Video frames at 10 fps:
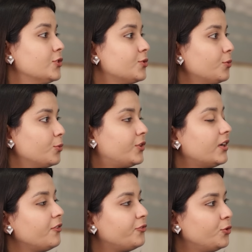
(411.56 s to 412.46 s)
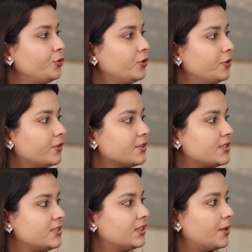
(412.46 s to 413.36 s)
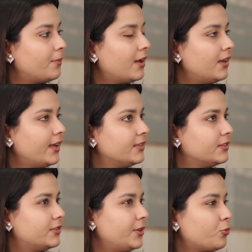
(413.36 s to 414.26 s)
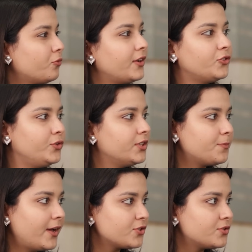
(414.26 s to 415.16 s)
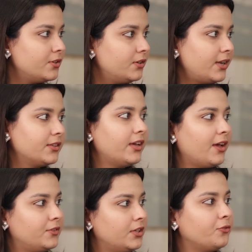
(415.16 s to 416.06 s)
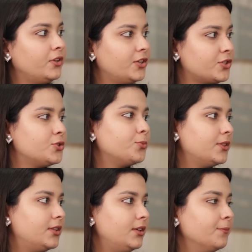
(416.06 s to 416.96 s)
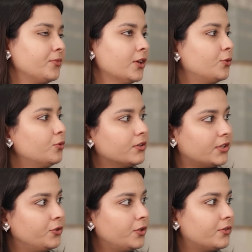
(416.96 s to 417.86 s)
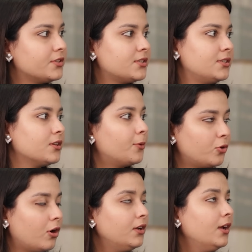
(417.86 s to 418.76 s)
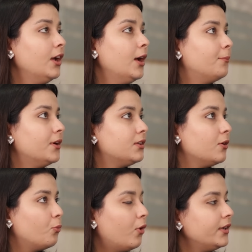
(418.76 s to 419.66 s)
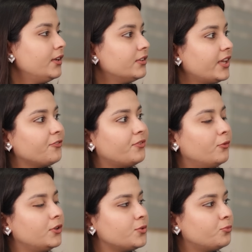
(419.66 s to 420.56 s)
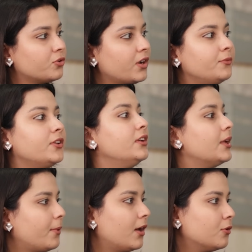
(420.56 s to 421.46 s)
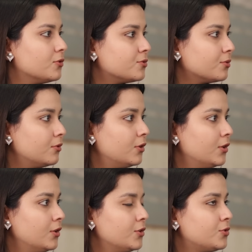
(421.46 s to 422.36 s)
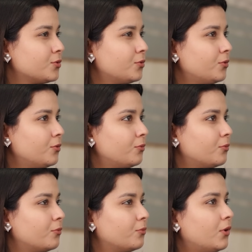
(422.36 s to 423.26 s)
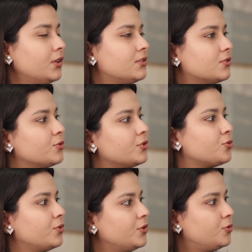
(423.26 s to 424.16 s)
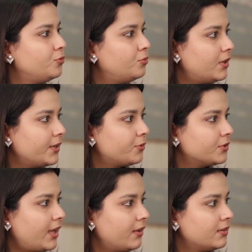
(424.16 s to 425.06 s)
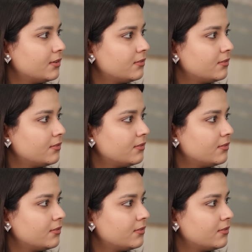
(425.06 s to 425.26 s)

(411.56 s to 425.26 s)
So there are a few universities in Nepal, like they provide 3 years bachelor's degree, like they have the affiliations with the other universities abroad. But 1 year they have foundation program here in Nepal also. So what should a student do like for that?